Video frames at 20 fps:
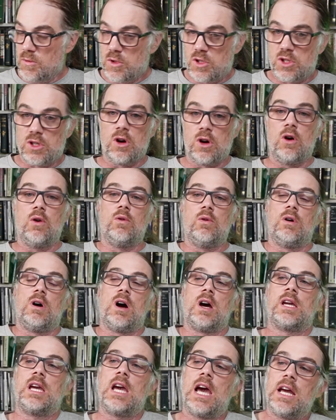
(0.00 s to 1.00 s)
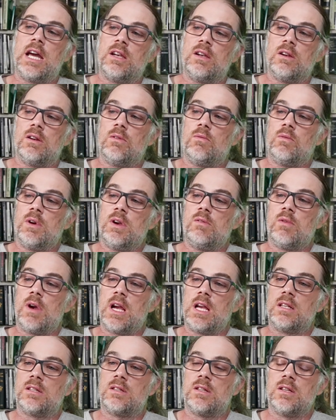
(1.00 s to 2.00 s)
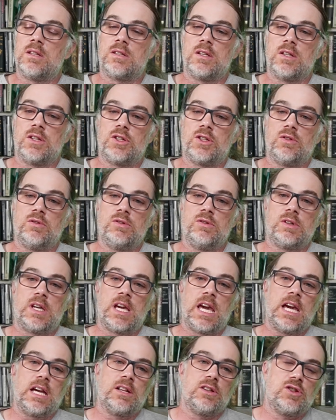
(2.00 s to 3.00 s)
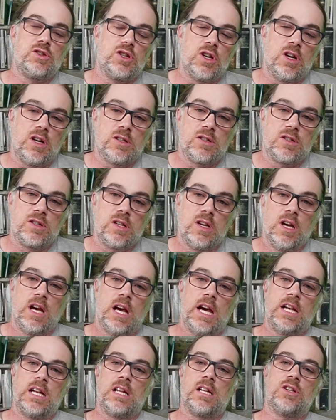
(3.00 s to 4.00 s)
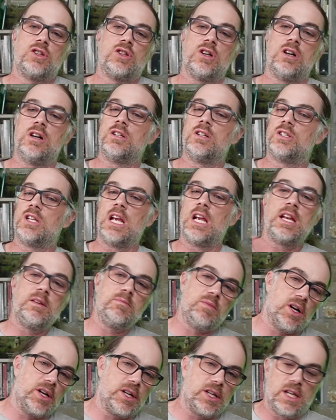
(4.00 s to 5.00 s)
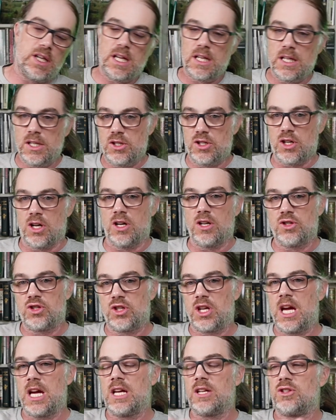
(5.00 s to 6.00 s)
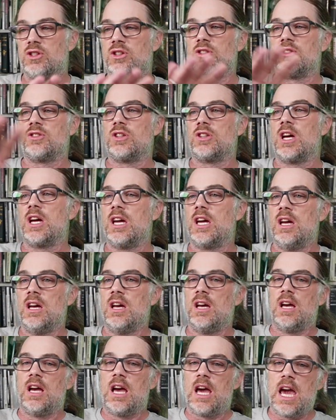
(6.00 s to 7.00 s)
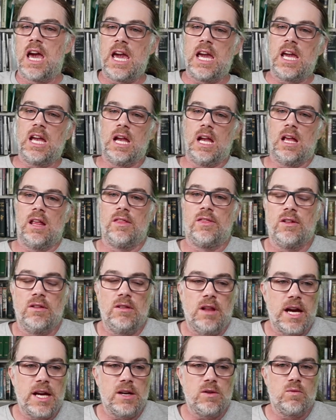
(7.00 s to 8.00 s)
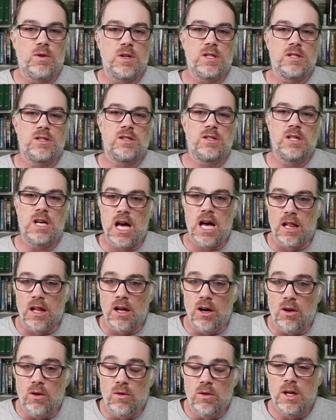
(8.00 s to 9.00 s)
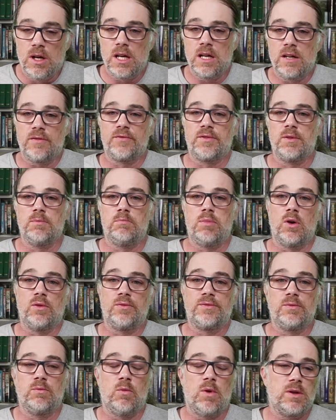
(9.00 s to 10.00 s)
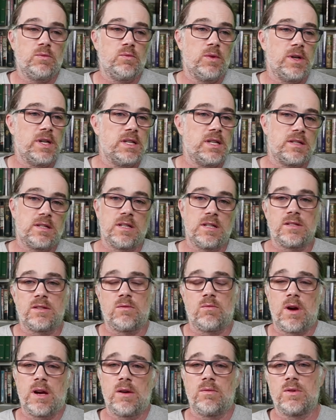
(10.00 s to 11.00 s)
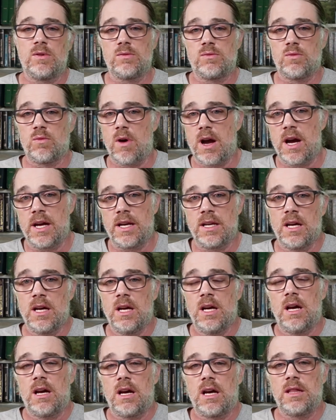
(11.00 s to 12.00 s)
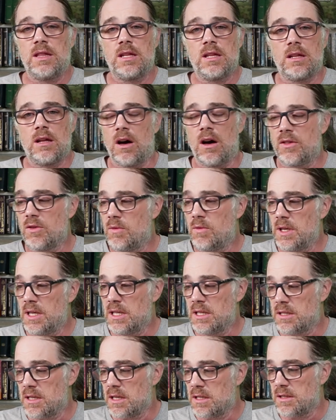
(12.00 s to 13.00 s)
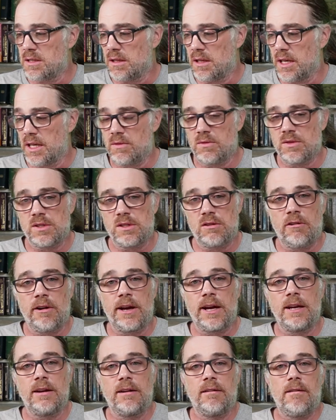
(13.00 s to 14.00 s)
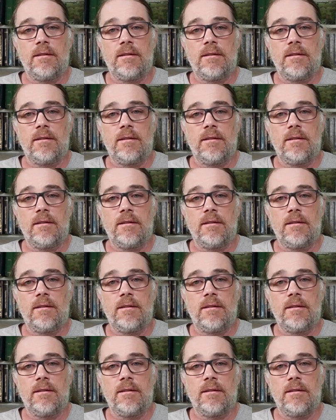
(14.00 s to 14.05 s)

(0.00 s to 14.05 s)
So, again, we raise this issue. You can't just, and a judge, any judge can't just say, hey, the light was yellow if one witness says the light was red and the other witness says the light was green.